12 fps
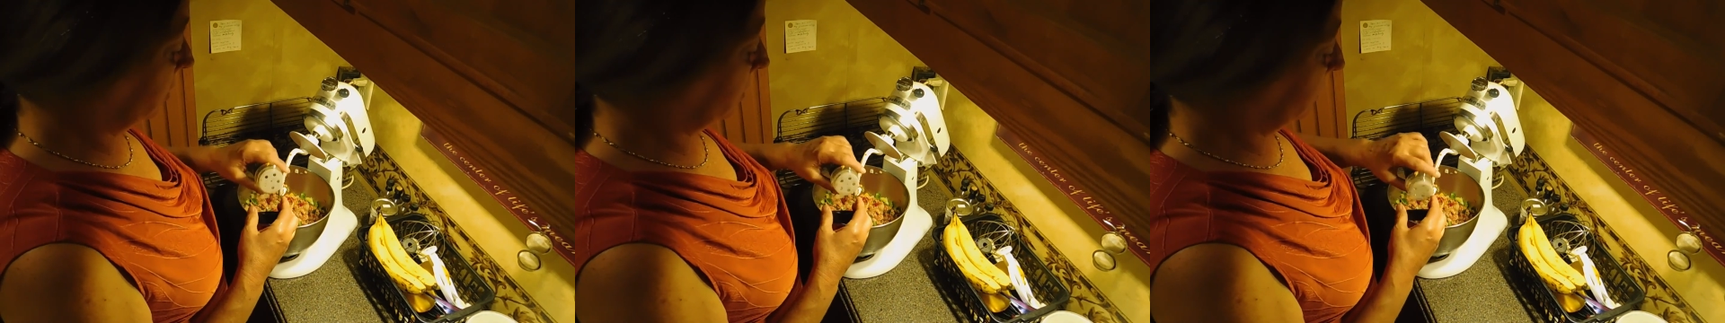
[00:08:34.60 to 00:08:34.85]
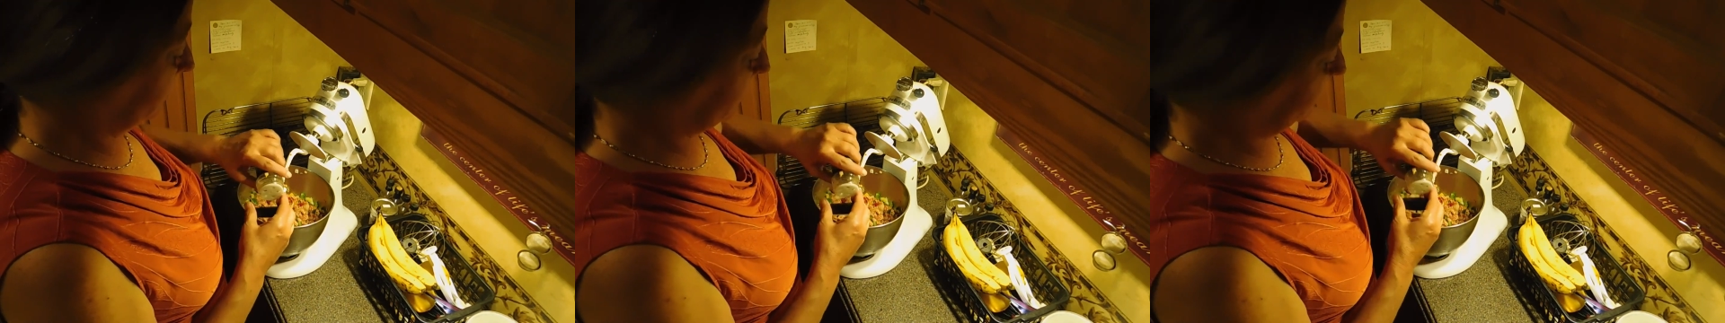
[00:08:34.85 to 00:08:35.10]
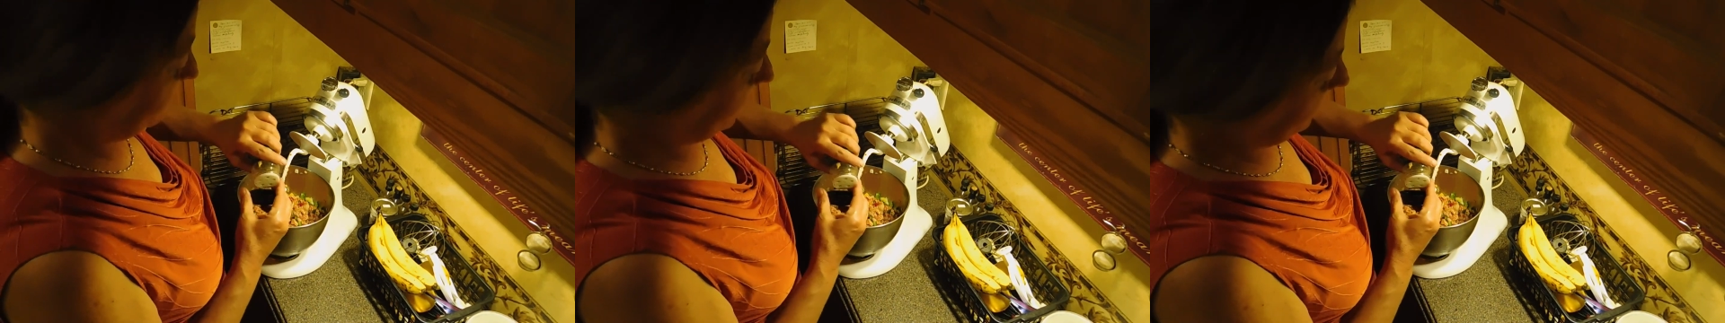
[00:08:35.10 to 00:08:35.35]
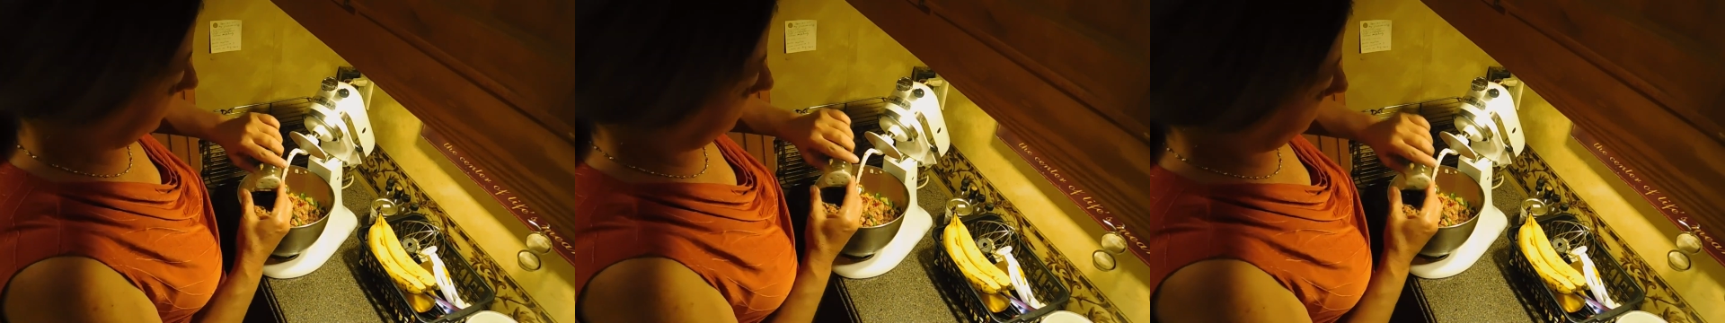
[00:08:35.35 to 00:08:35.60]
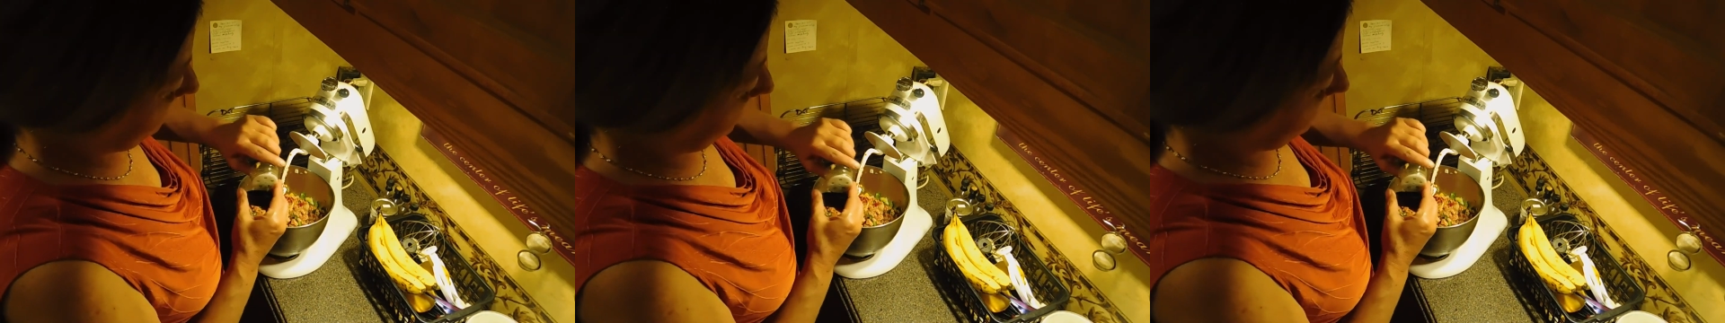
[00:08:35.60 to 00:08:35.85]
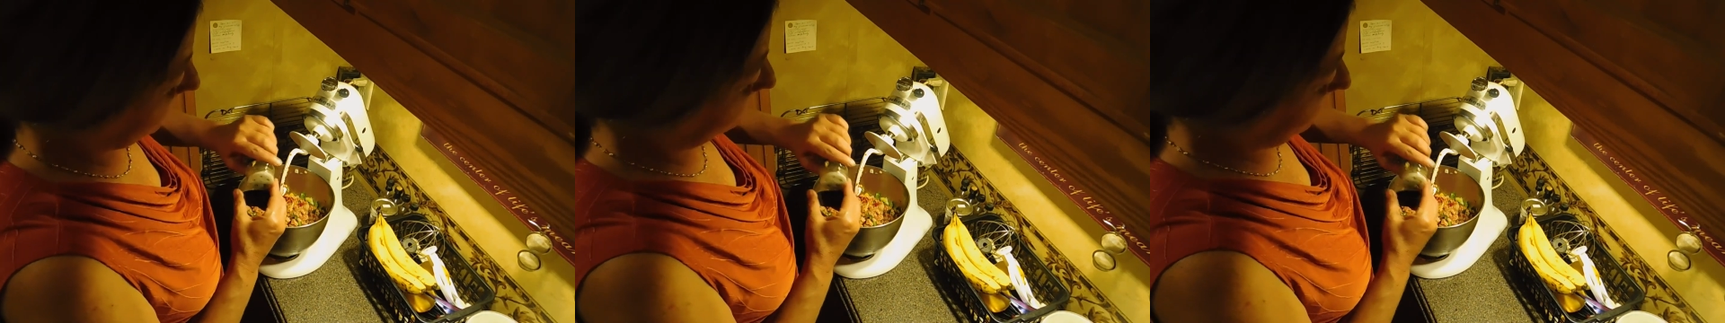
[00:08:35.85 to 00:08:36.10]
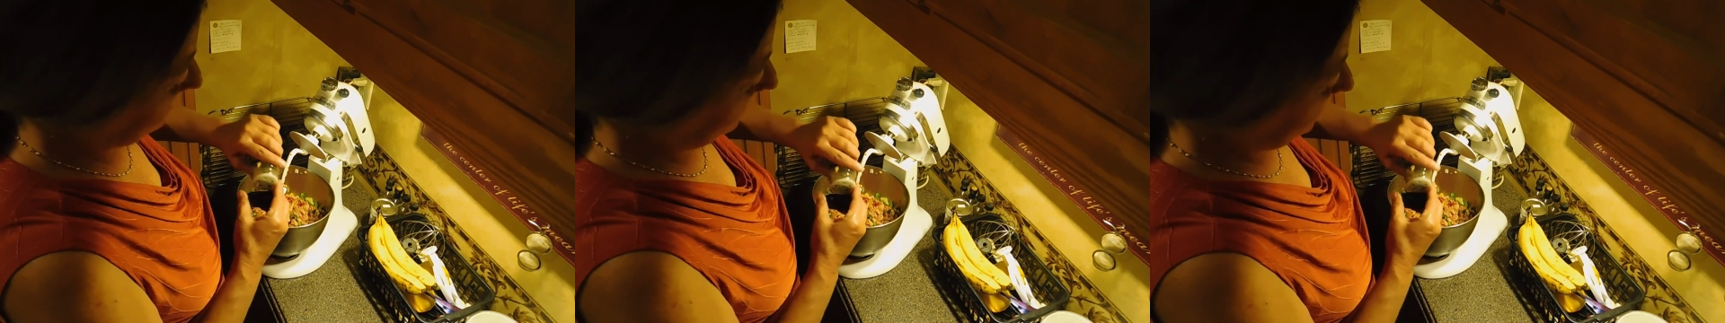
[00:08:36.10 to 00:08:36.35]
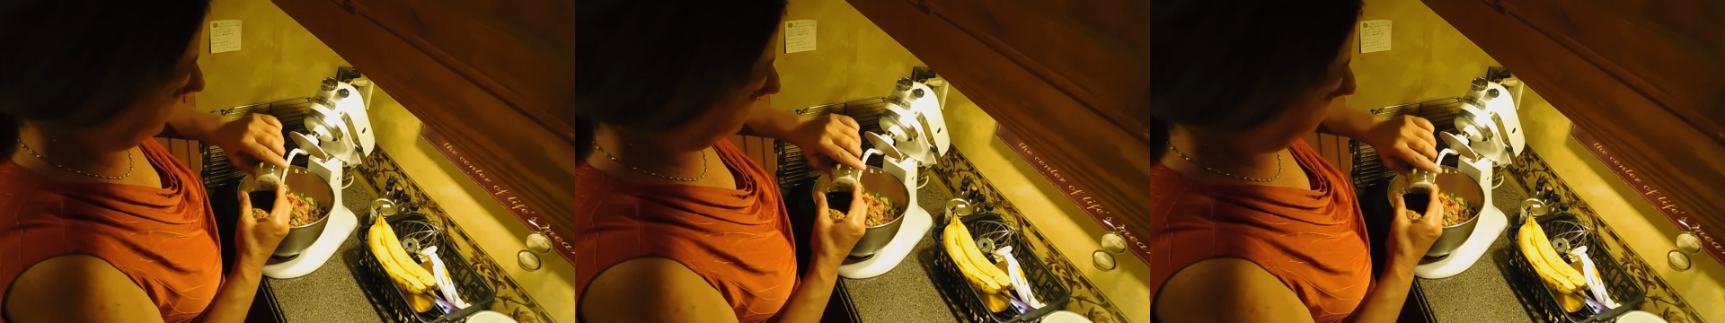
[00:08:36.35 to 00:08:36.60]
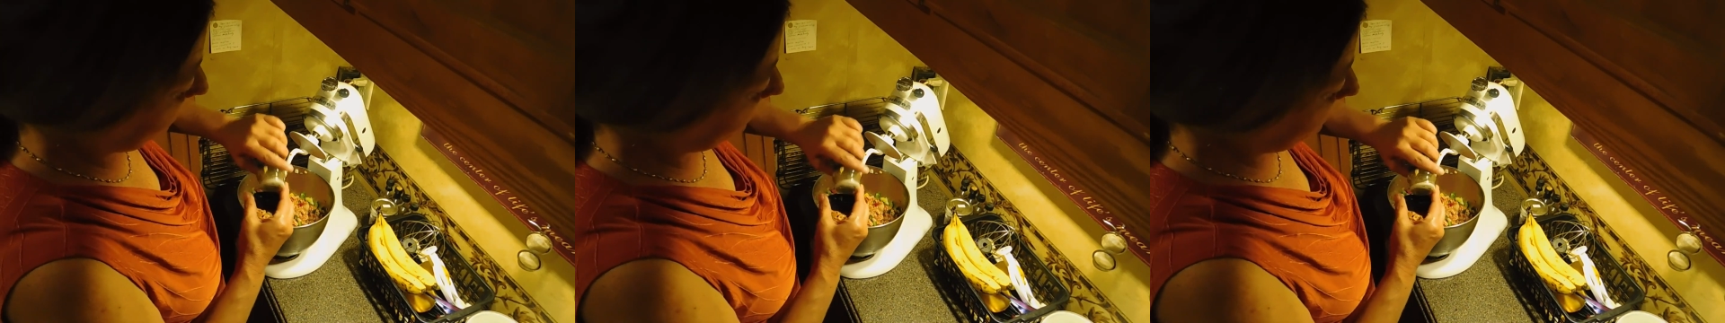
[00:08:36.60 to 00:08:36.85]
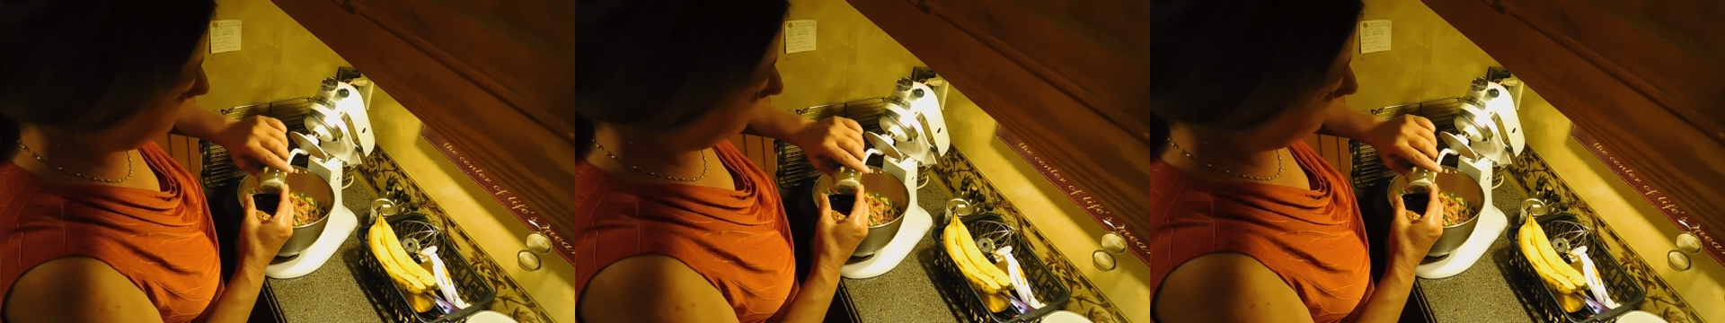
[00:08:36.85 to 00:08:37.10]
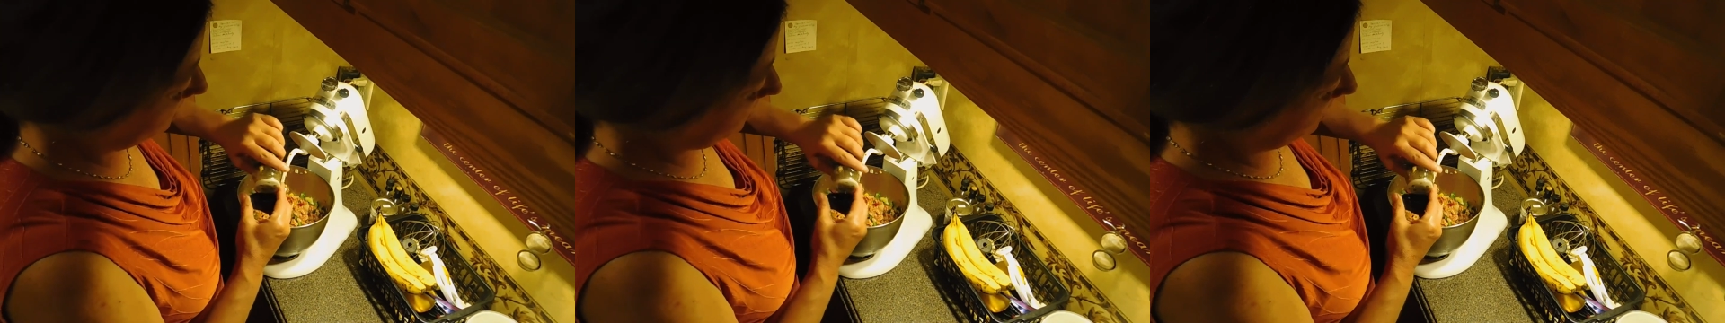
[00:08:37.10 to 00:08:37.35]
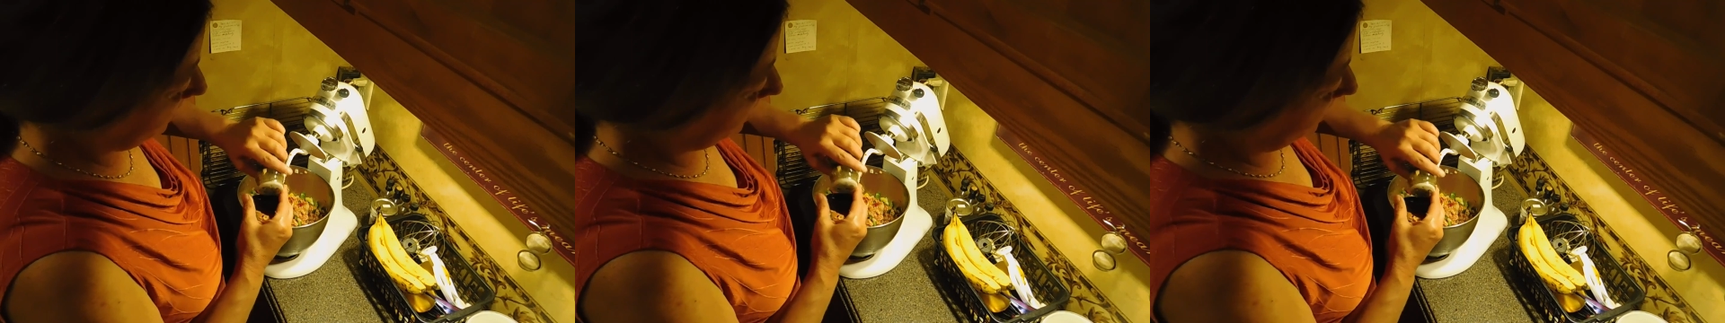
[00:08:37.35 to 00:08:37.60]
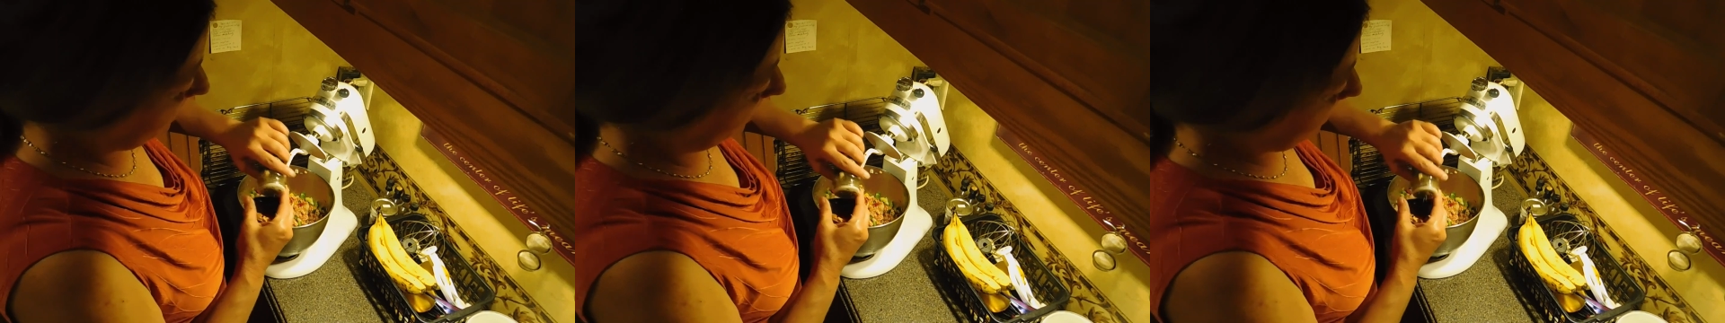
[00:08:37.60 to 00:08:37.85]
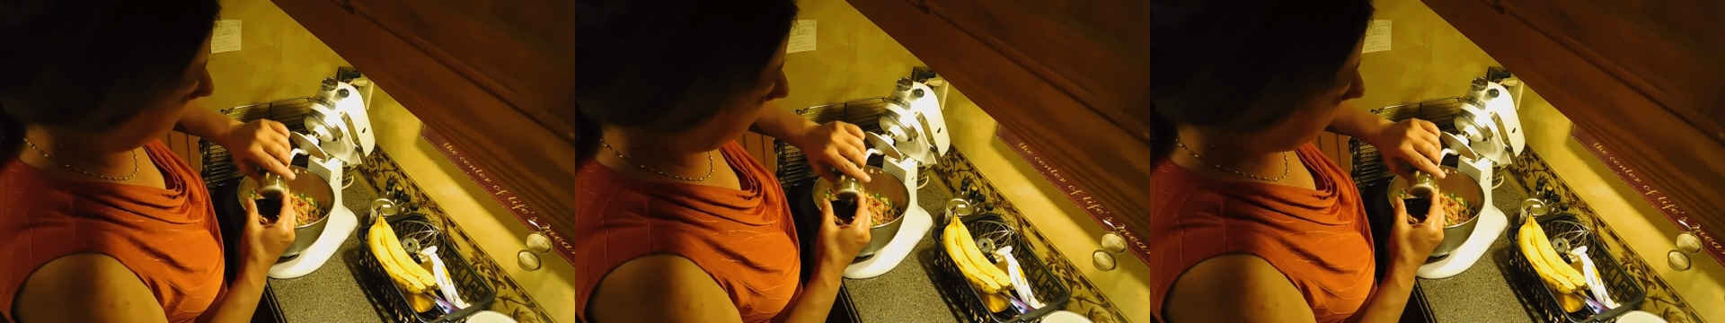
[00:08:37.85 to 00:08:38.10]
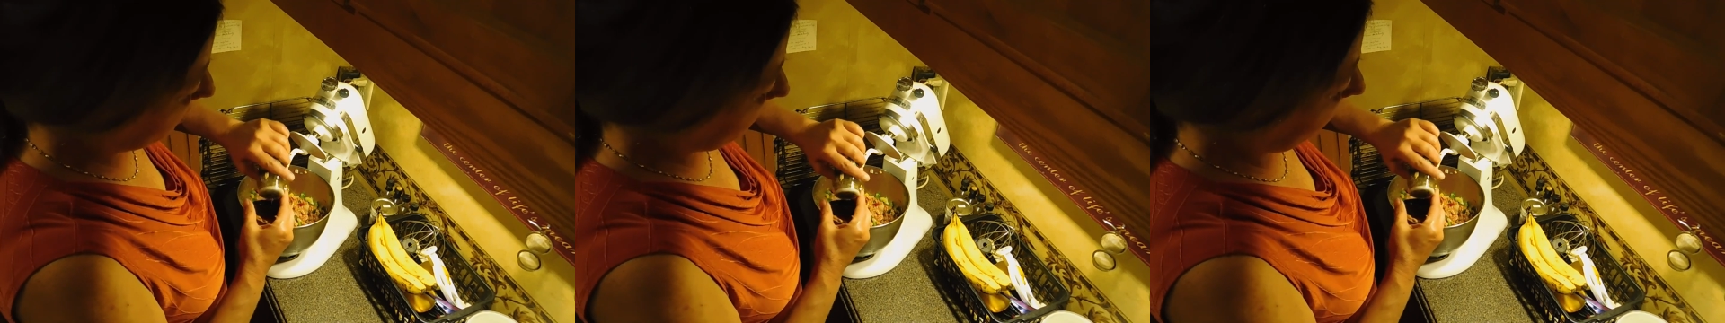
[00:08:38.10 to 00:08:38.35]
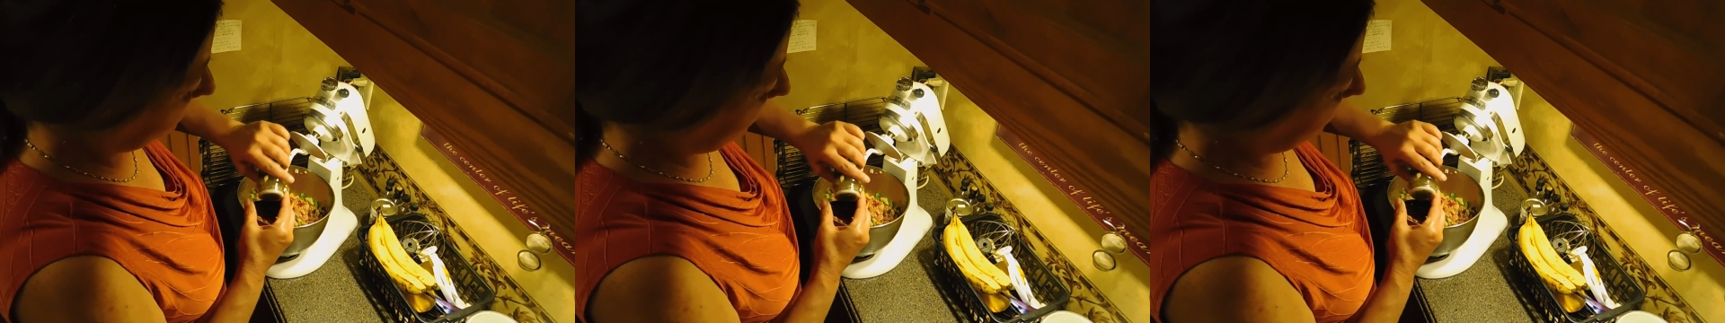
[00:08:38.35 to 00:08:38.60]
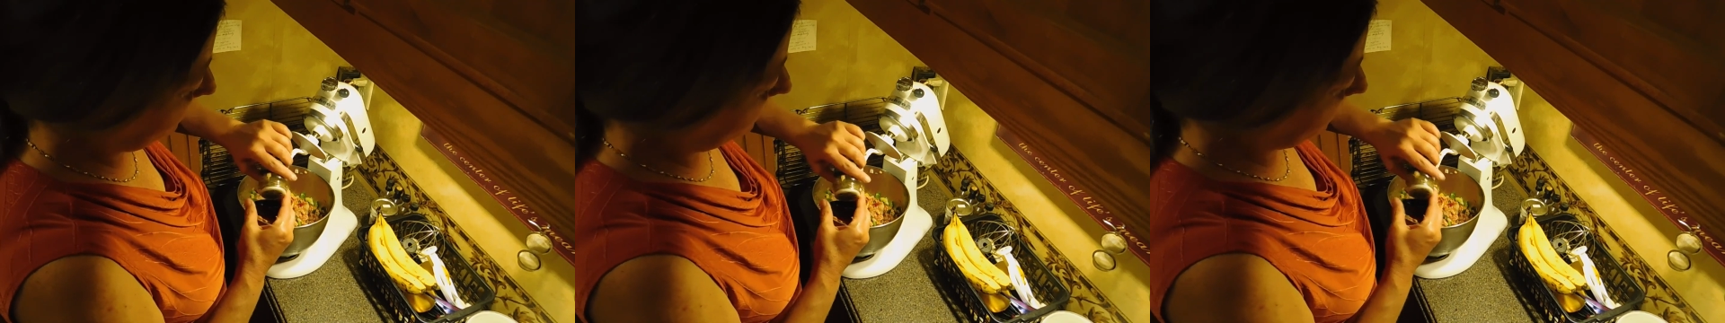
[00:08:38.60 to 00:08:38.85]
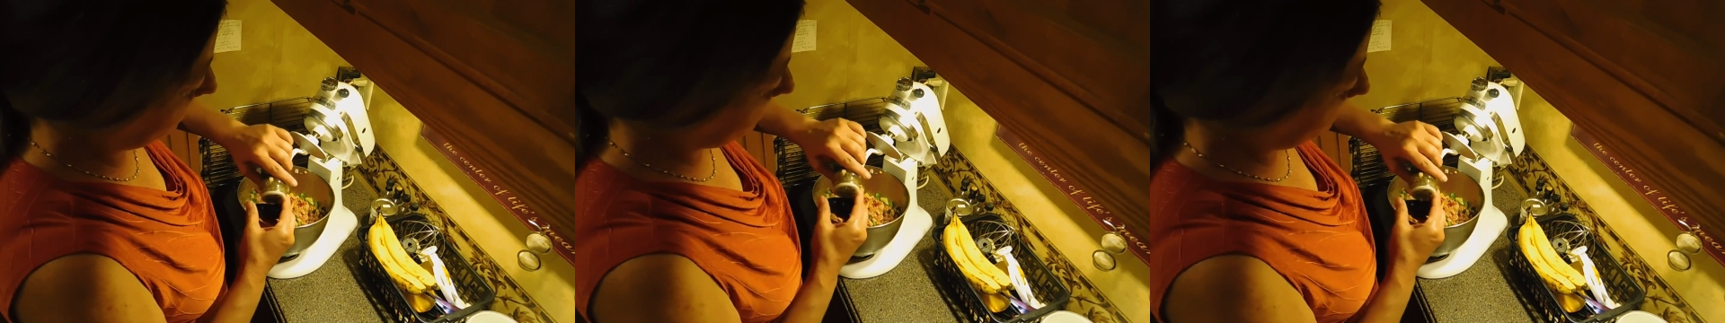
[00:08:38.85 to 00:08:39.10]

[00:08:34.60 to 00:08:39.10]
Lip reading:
[unreadable: no face in view]